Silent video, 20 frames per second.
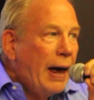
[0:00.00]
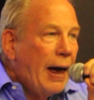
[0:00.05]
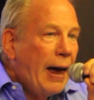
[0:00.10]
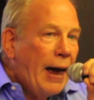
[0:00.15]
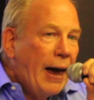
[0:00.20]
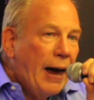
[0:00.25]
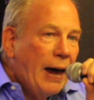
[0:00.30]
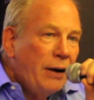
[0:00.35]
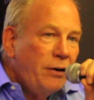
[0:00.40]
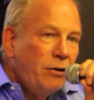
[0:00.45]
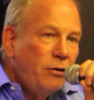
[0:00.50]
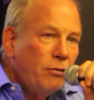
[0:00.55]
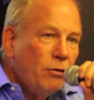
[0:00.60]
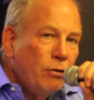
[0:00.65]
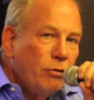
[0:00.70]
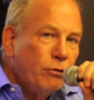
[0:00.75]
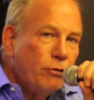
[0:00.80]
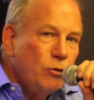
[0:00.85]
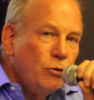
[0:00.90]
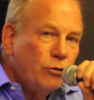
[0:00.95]
and
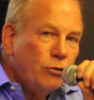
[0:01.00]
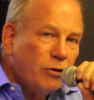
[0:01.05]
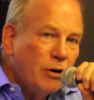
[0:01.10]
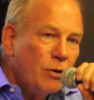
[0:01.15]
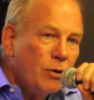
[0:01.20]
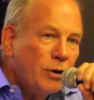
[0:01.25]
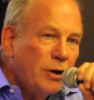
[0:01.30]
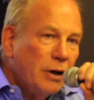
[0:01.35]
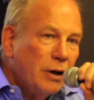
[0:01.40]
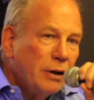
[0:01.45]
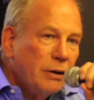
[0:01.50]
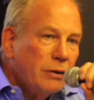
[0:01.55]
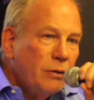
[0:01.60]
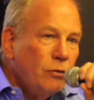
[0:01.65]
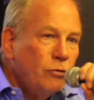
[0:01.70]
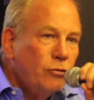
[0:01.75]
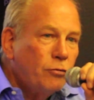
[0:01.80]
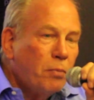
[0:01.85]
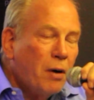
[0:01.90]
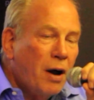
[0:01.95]
through Syria,
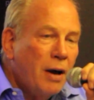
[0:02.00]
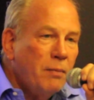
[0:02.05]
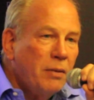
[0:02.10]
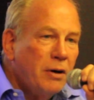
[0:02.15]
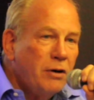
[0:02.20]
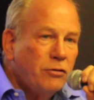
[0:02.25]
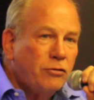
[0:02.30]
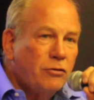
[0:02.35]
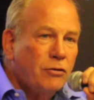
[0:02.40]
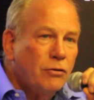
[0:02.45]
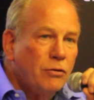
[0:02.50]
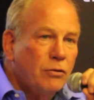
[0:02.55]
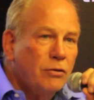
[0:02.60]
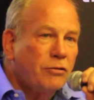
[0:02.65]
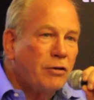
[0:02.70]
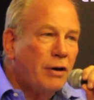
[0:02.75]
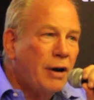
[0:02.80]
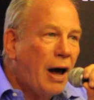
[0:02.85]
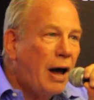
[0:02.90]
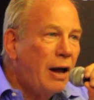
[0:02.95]
whose prime minister
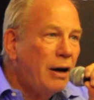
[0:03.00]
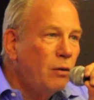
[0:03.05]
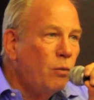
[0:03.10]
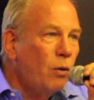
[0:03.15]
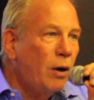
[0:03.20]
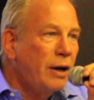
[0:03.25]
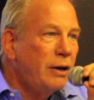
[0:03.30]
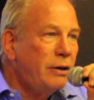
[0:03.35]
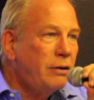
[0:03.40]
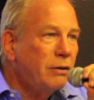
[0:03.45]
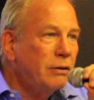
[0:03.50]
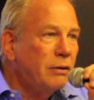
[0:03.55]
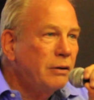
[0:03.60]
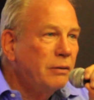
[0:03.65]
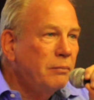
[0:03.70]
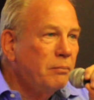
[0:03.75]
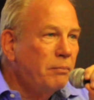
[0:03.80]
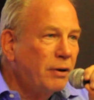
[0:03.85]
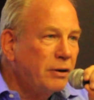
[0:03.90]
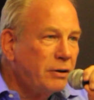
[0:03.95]
is an Alawite,
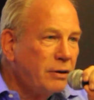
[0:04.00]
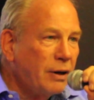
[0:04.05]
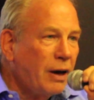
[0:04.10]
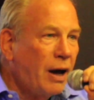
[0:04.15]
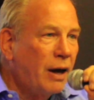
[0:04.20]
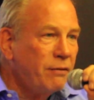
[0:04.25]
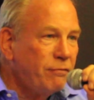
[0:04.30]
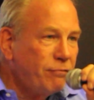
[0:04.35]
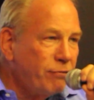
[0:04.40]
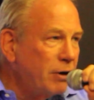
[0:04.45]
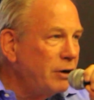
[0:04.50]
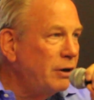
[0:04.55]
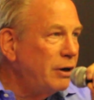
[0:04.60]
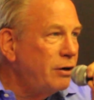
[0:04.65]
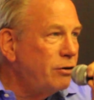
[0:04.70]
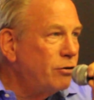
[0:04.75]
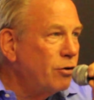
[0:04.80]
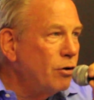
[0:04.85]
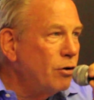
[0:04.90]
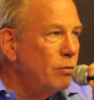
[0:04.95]
but on
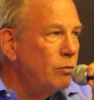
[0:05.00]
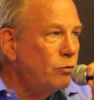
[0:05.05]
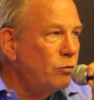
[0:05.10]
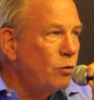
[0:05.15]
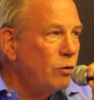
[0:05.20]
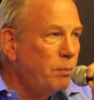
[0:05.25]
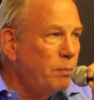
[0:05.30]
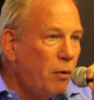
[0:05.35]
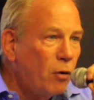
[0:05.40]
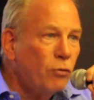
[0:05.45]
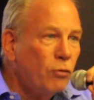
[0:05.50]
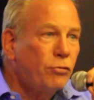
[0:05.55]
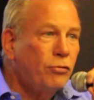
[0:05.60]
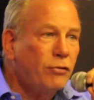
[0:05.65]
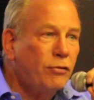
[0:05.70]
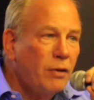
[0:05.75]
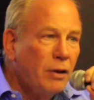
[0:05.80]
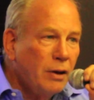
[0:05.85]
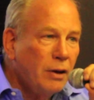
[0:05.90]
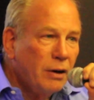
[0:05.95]
friendly terms with both
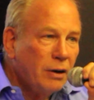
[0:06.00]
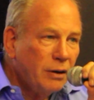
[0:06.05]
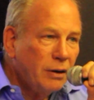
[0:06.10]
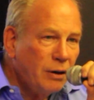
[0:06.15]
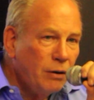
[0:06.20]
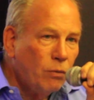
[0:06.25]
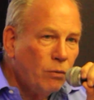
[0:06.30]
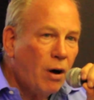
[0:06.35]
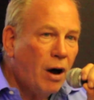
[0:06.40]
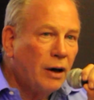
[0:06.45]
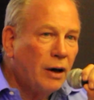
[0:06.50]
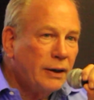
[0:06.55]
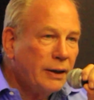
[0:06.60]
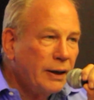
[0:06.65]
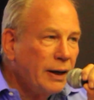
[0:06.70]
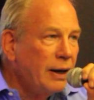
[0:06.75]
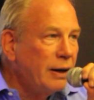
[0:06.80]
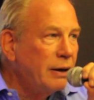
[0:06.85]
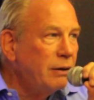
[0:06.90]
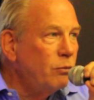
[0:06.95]
Iraq
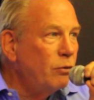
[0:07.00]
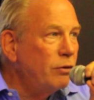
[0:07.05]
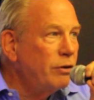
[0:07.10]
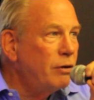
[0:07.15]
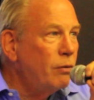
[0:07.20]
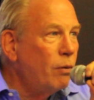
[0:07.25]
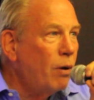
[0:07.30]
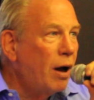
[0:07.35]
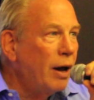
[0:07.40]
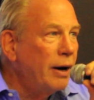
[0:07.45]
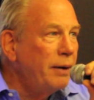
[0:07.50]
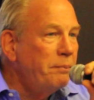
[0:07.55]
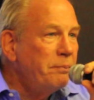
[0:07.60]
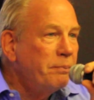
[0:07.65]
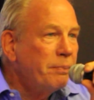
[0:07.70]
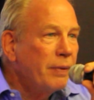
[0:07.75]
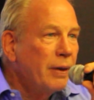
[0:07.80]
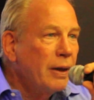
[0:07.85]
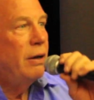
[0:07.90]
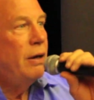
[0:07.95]
and with Iran.
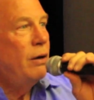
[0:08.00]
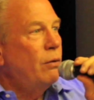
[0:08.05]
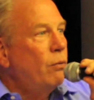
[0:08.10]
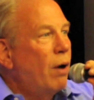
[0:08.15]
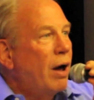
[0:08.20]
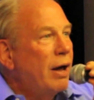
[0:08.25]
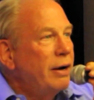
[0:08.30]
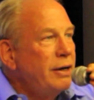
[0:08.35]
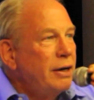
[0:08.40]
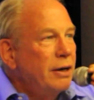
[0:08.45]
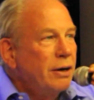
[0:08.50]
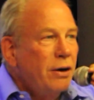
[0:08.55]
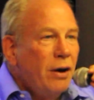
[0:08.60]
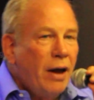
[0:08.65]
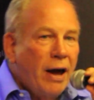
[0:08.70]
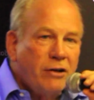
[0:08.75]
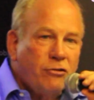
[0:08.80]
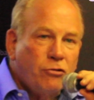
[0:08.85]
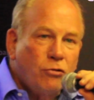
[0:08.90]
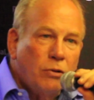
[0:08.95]
Iranian
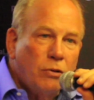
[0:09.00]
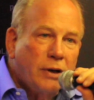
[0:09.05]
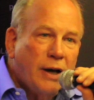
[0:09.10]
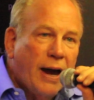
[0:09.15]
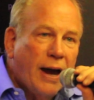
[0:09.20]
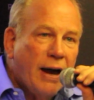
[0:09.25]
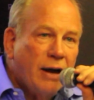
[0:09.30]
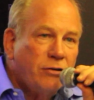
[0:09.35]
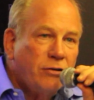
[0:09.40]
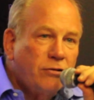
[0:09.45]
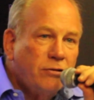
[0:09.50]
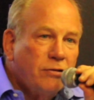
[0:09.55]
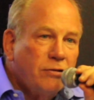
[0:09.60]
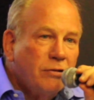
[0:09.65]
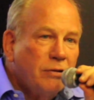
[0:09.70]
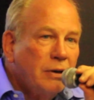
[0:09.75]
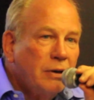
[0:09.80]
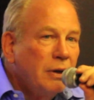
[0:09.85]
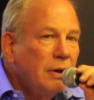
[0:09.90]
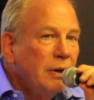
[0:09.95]
natural gas
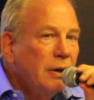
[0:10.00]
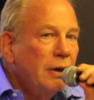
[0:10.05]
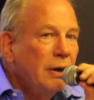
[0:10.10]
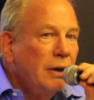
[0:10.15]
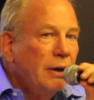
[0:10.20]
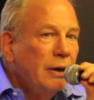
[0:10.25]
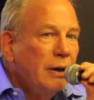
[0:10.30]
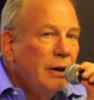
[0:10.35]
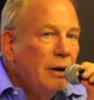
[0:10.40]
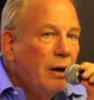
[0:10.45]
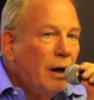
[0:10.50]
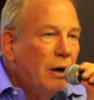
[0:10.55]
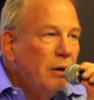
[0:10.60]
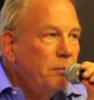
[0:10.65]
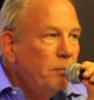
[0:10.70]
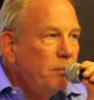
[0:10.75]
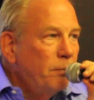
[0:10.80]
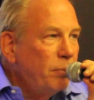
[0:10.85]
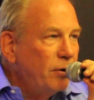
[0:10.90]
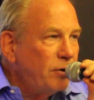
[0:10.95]

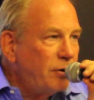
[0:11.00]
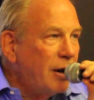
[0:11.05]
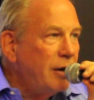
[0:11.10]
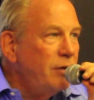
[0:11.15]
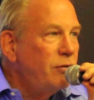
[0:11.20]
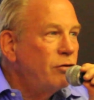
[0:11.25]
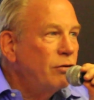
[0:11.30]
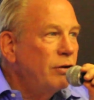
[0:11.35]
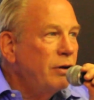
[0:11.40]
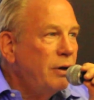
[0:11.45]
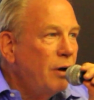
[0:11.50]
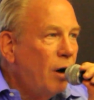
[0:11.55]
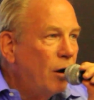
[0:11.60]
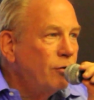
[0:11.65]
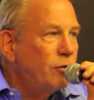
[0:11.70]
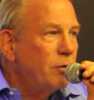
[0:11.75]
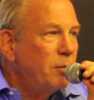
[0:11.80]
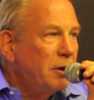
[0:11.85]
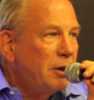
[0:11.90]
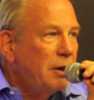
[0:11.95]
potentially,
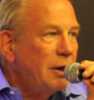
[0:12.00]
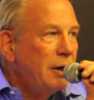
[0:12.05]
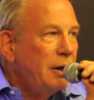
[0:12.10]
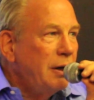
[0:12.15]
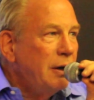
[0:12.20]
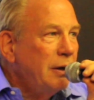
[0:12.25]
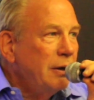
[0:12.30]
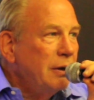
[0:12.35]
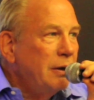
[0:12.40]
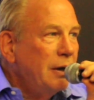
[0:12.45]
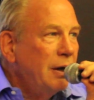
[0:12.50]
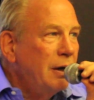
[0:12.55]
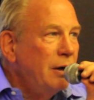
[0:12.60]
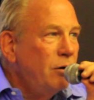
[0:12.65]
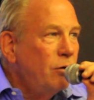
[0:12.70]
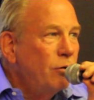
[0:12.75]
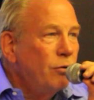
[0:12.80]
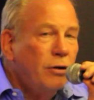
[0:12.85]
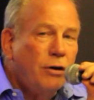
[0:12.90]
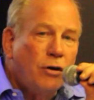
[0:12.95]
ultimately,
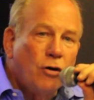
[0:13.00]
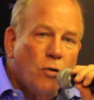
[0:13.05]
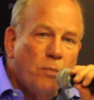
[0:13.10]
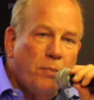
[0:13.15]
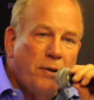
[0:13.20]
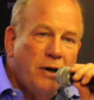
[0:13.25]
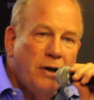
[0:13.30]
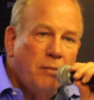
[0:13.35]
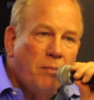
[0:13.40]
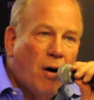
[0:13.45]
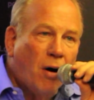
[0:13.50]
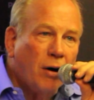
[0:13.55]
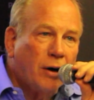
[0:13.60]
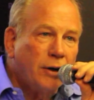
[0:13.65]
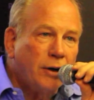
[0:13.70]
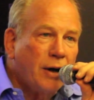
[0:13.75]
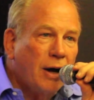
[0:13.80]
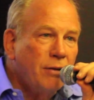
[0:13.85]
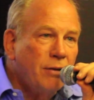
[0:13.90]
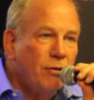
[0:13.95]
into the European market,
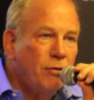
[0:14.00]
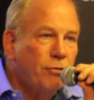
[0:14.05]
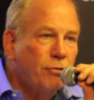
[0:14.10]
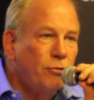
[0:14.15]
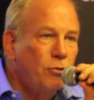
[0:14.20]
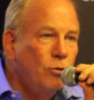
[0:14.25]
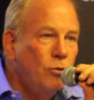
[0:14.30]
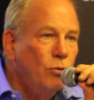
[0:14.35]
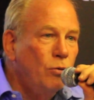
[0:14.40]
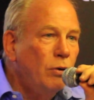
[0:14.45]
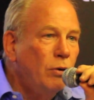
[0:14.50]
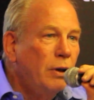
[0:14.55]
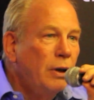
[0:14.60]
either through